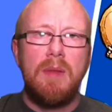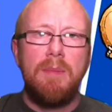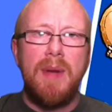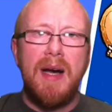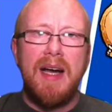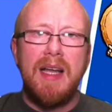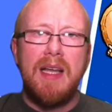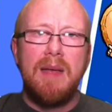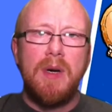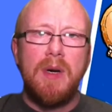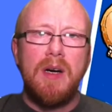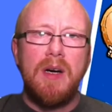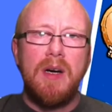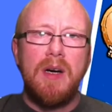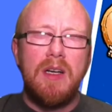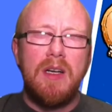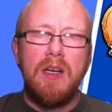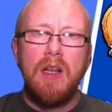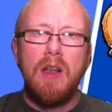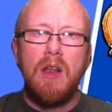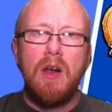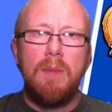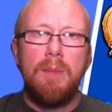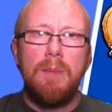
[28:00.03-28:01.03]
buyer market a
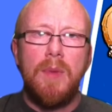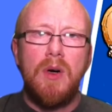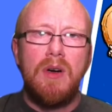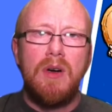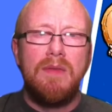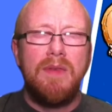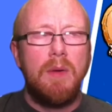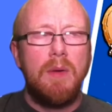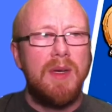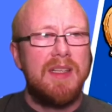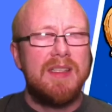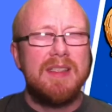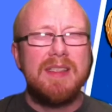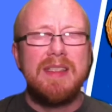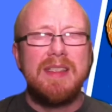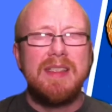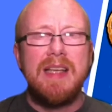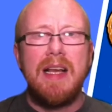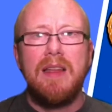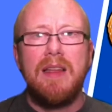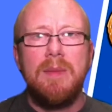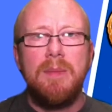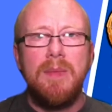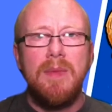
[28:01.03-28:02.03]
lot more if I want to
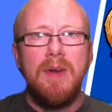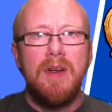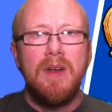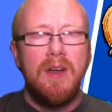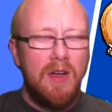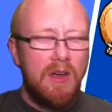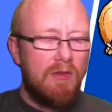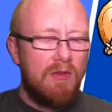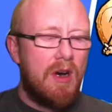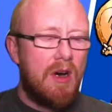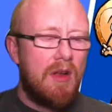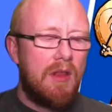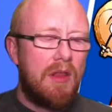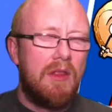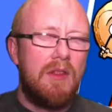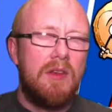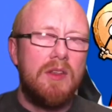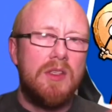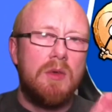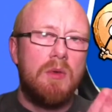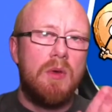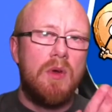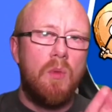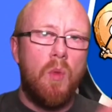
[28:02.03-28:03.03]
sell them, rather than
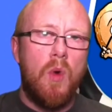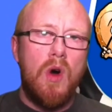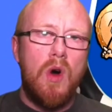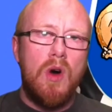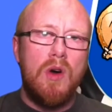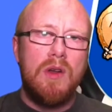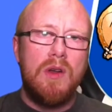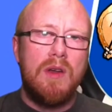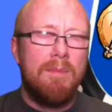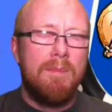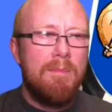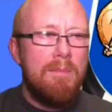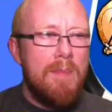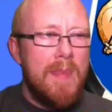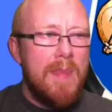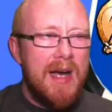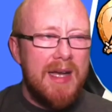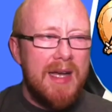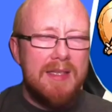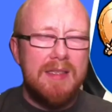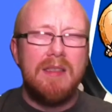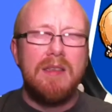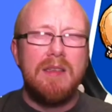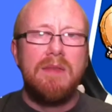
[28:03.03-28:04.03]
doing one
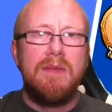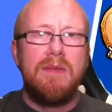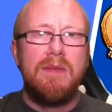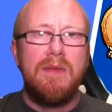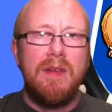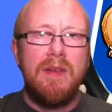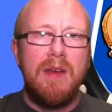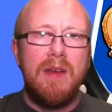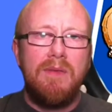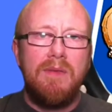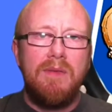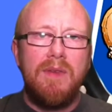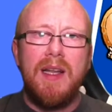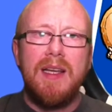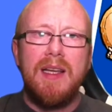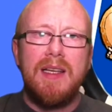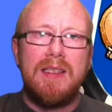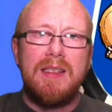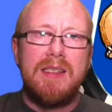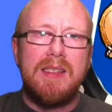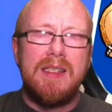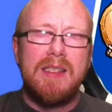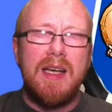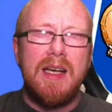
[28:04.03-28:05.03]
massive
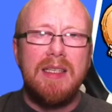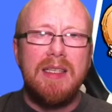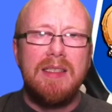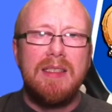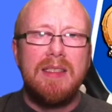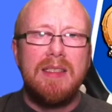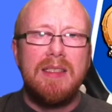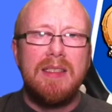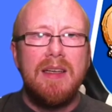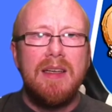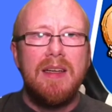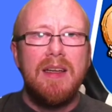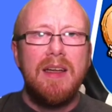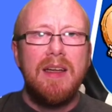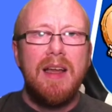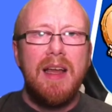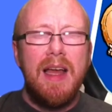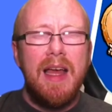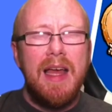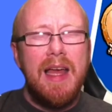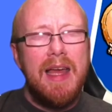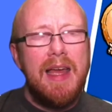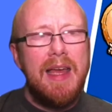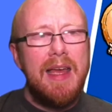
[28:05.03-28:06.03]
affiliate site
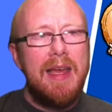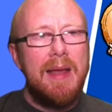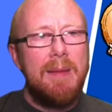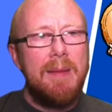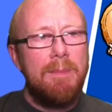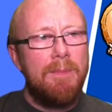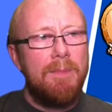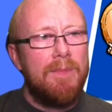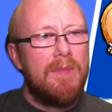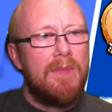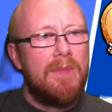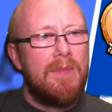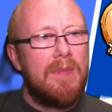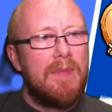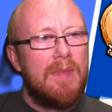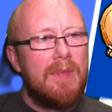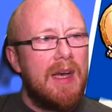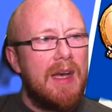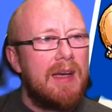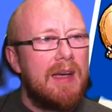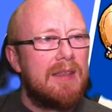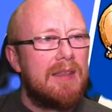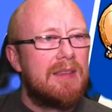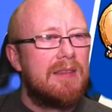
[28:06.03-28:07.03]
um,
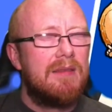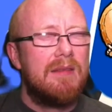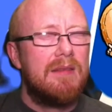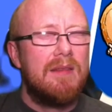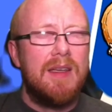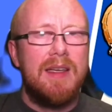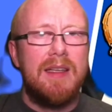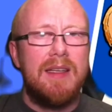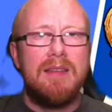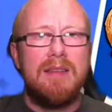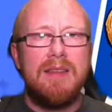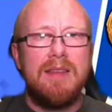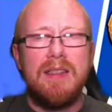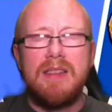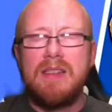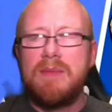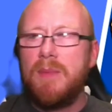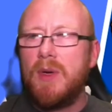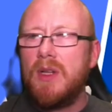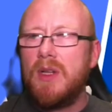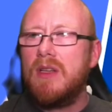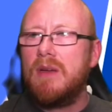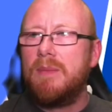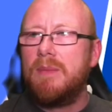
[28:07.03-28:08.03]
that if it's
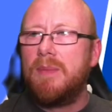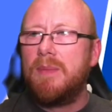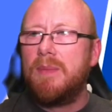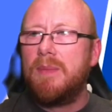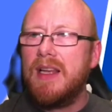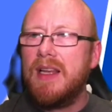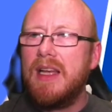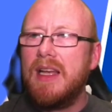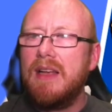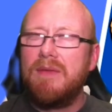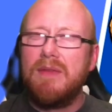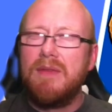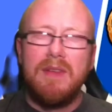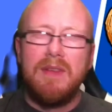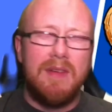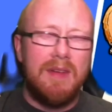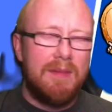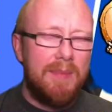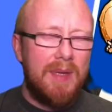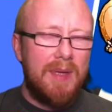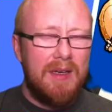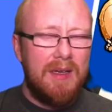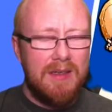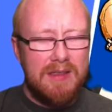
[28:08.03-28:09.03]
multiple, even
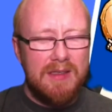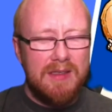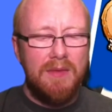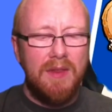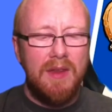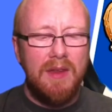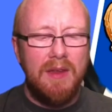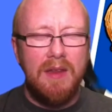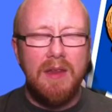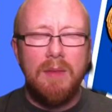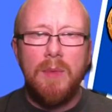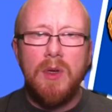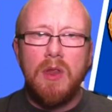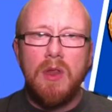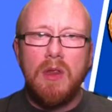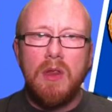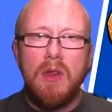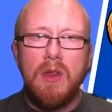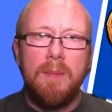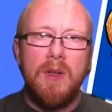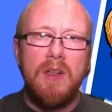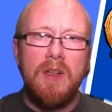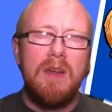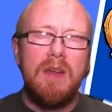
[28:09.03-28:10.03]
because of the, the
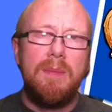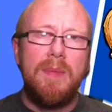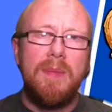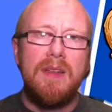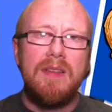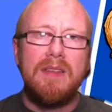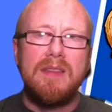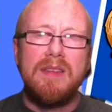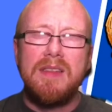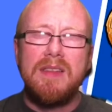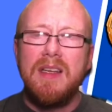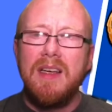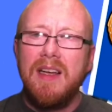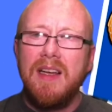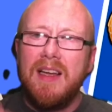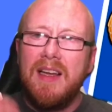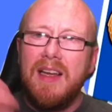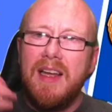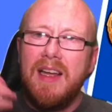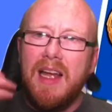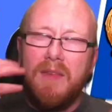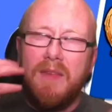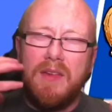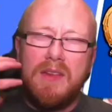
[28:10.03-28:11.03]
monthly multiples,
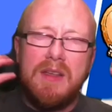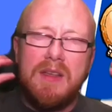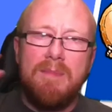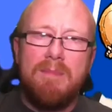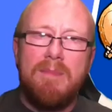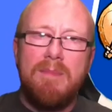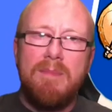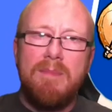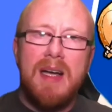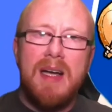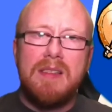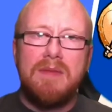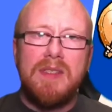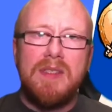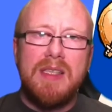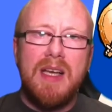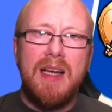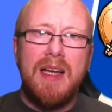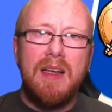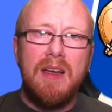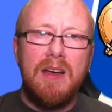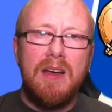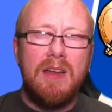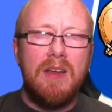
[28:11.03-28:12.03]
if it's a massive
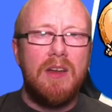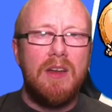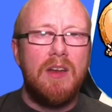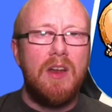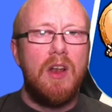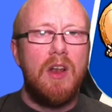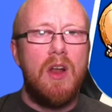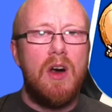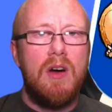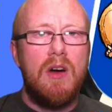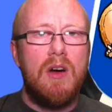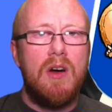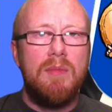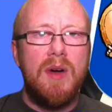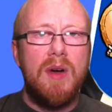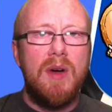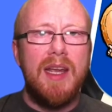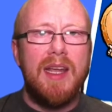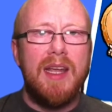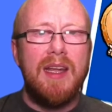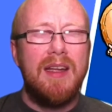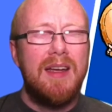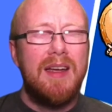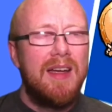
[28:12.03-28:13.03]
site earning a lot of
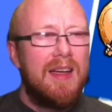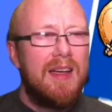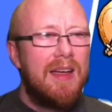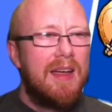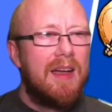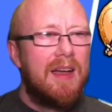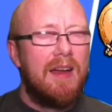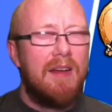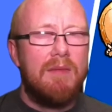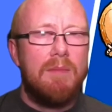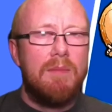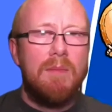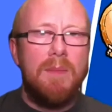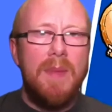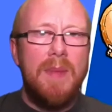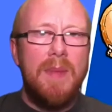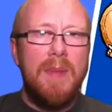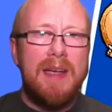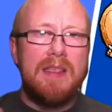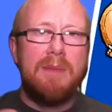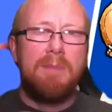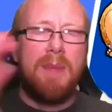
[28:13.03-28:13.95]
money, it makes a